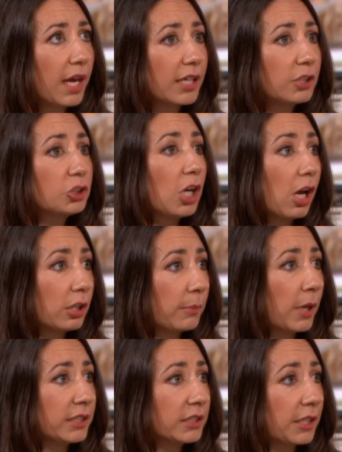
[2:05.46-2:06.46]
a
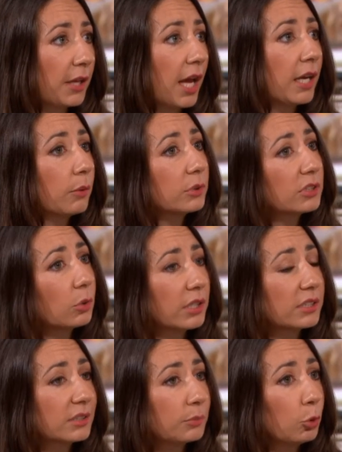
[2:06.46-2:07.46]
childminder, and it was quite
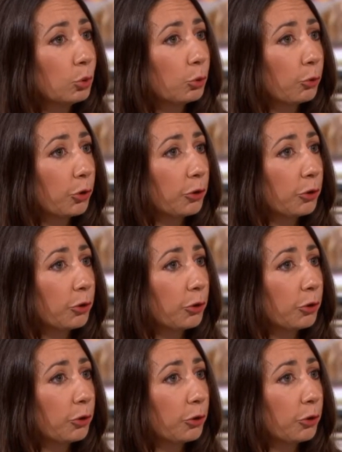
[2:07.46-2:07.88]
a small group.